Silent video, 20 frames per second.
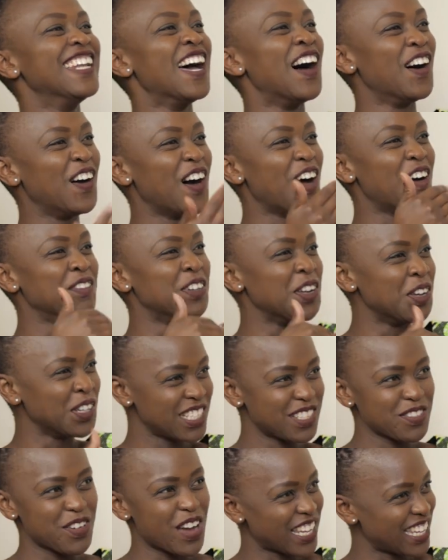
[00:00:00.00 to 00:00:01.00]
No, I'm
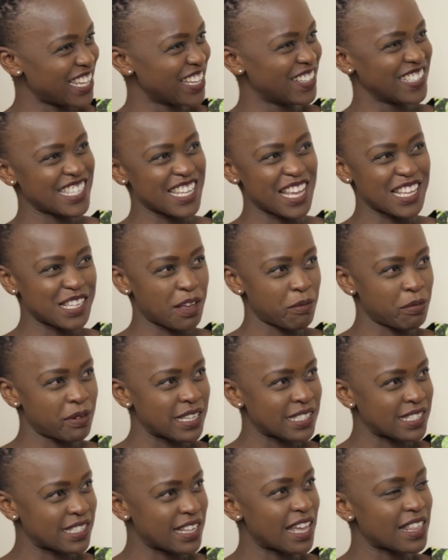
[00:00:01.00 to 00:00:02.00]
not working on Siasa
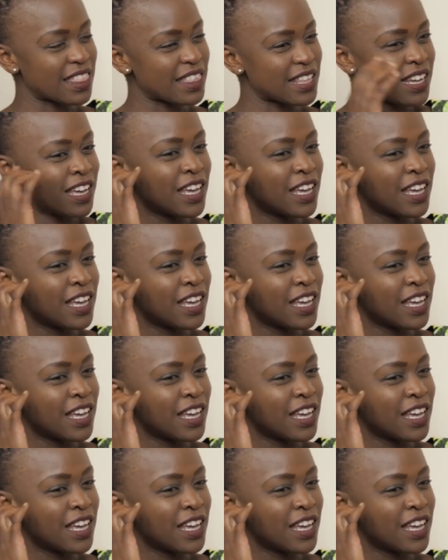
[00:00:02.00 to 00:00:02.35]
place, nothing.